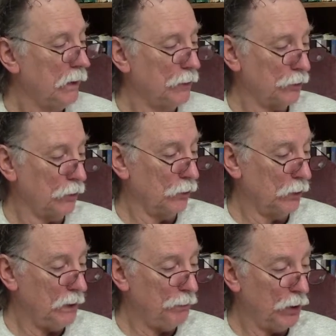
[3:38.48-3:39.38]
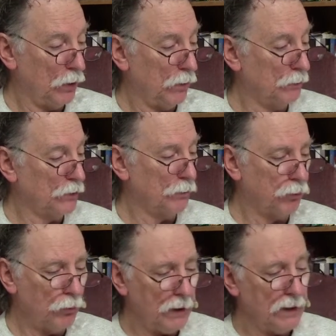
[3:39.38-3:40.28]
His early poems
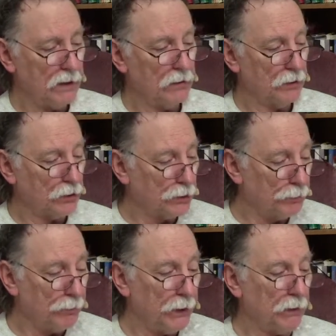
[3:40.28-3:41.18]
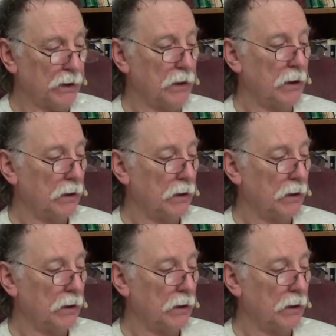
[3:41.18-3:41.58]
breathed the spirit